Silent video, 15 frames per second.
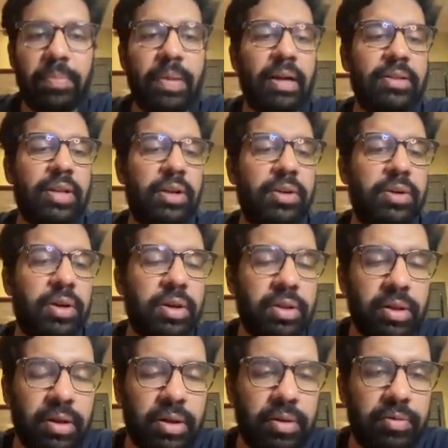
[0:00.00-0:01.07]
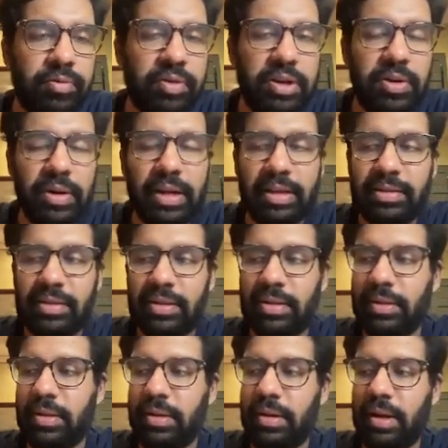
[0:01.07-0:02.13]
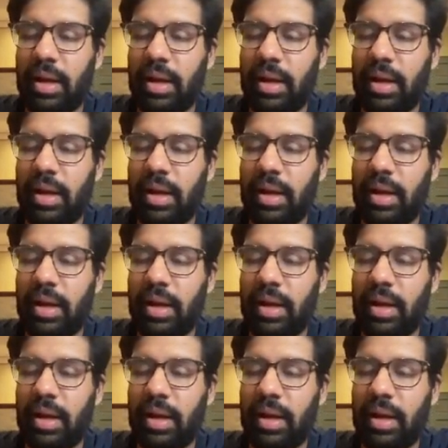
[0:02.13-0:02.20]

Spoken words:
back to another video lesson.